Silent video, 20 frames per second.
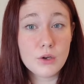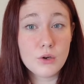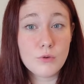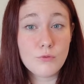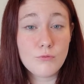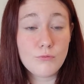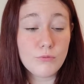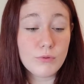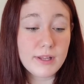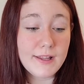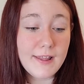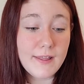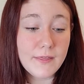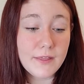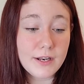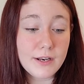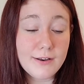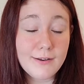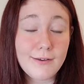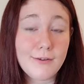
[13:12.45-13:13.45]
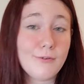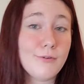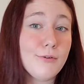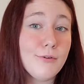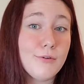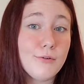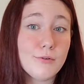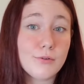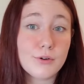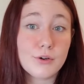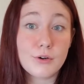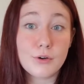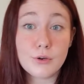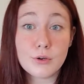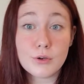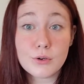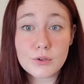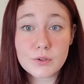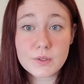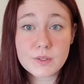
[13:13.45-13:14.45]
with no
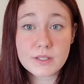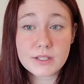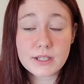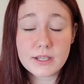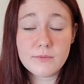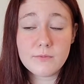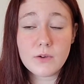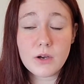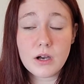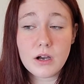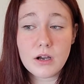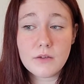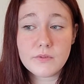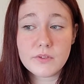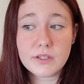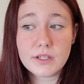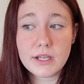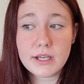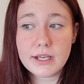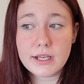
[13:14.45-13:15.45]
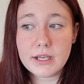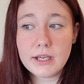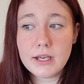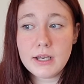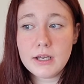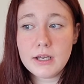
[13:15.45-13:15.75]
girls involved? Like,